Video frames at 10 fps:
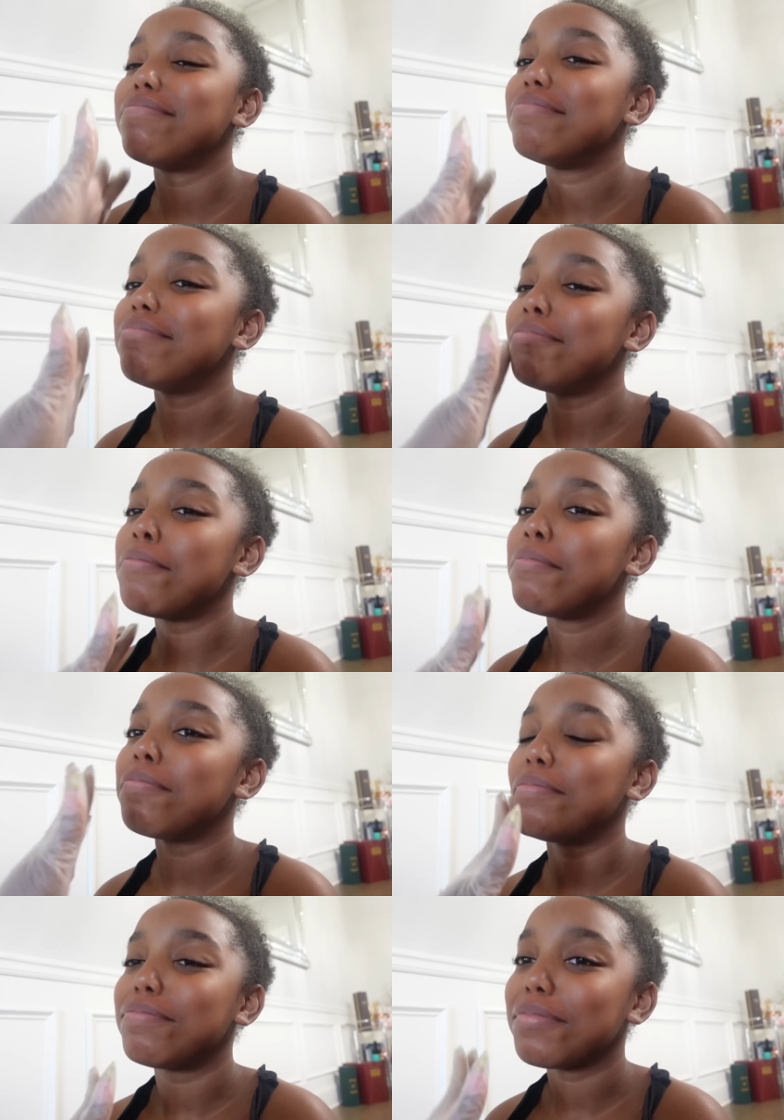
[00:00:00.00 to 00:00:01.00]
How's it
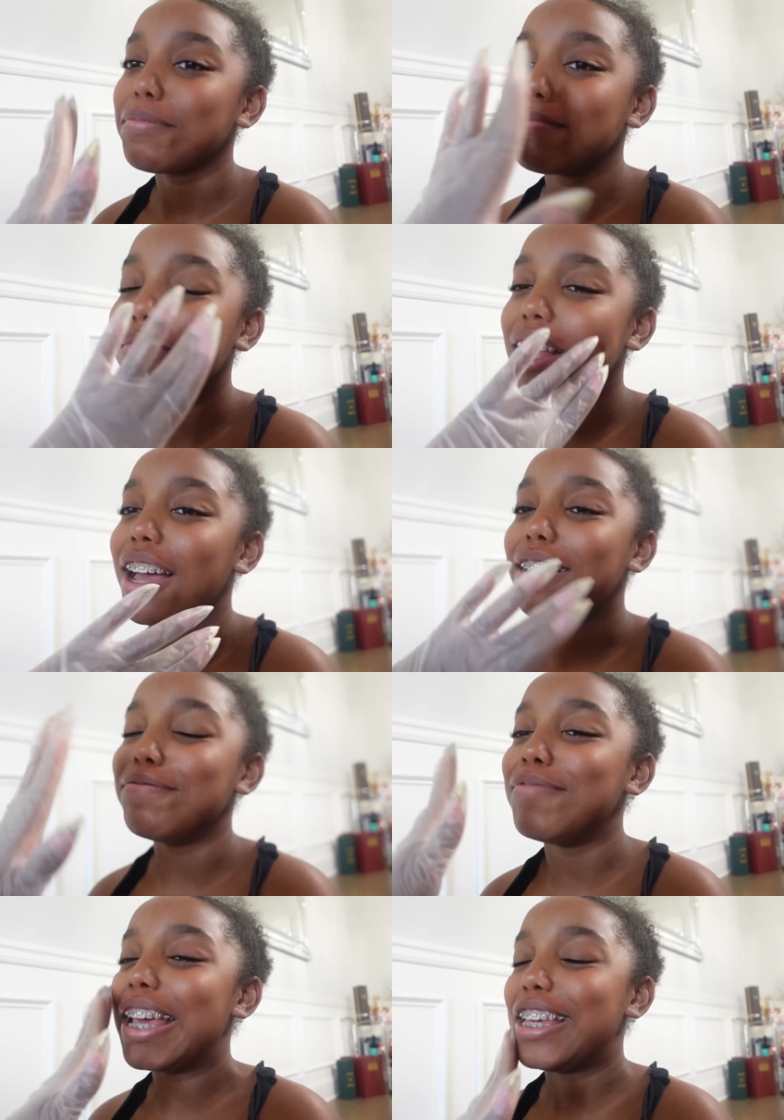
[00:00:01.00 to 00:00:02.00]
feel?
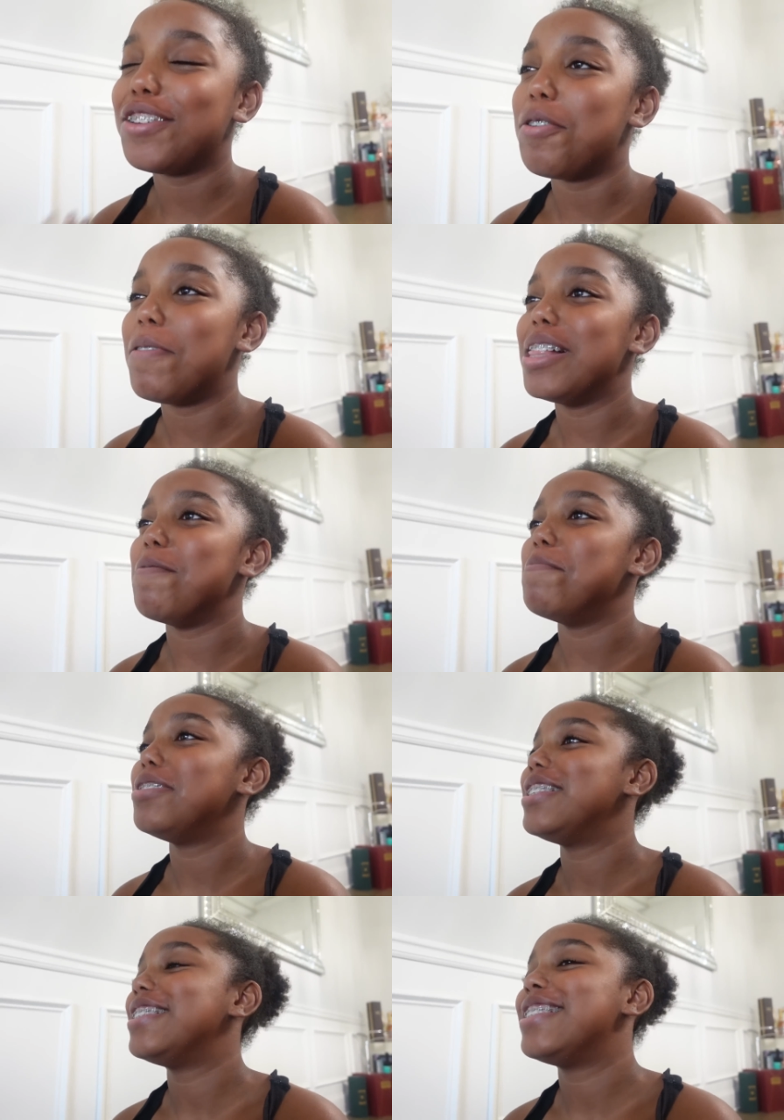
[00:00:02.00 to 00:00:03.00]
Make it on my
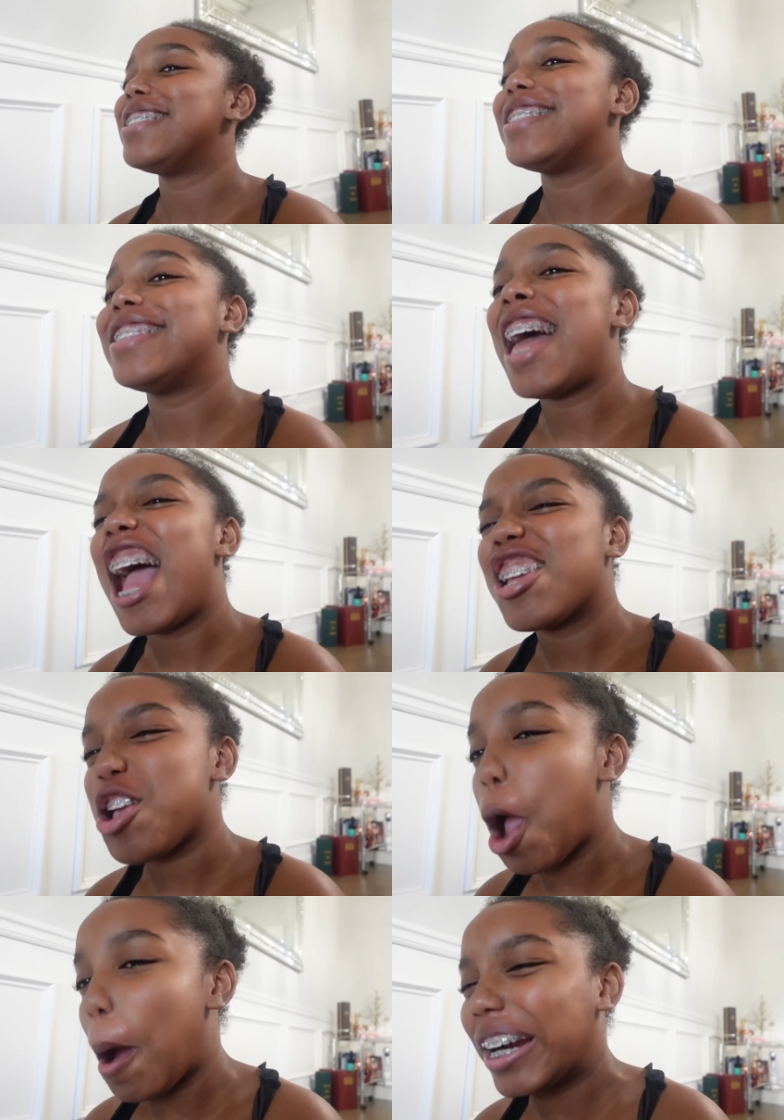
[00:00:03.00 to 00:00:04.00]
lips.
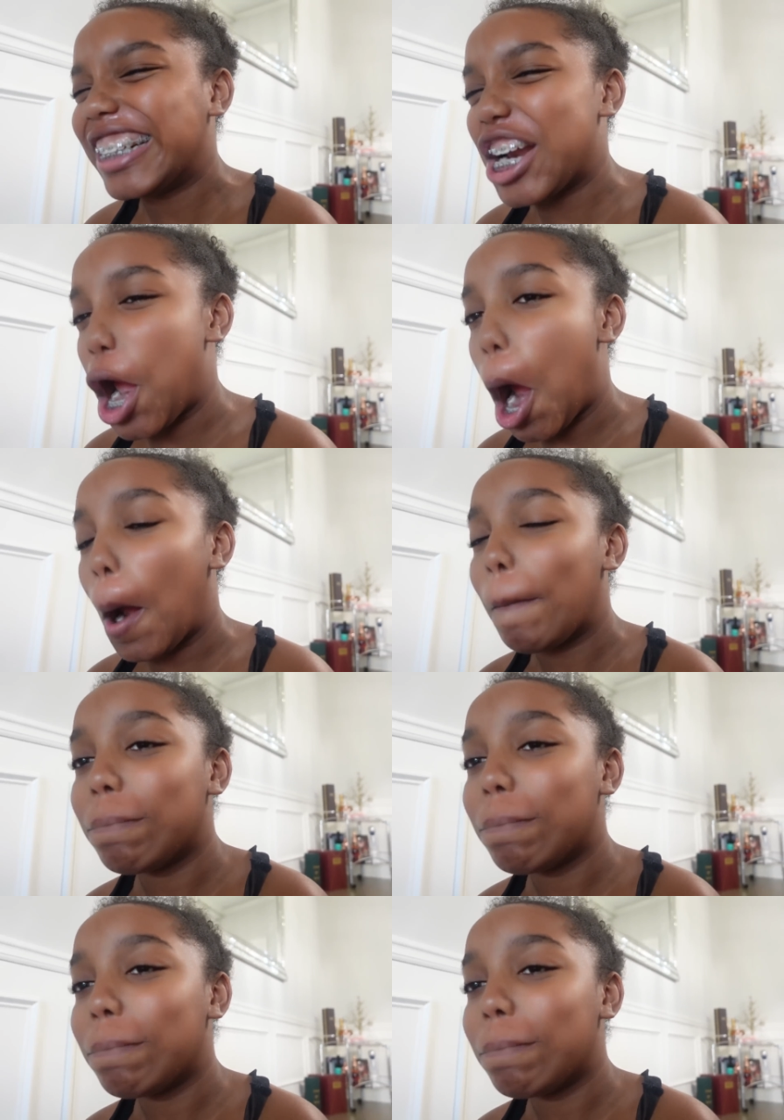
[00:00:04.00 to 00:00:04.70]
Nah, nah.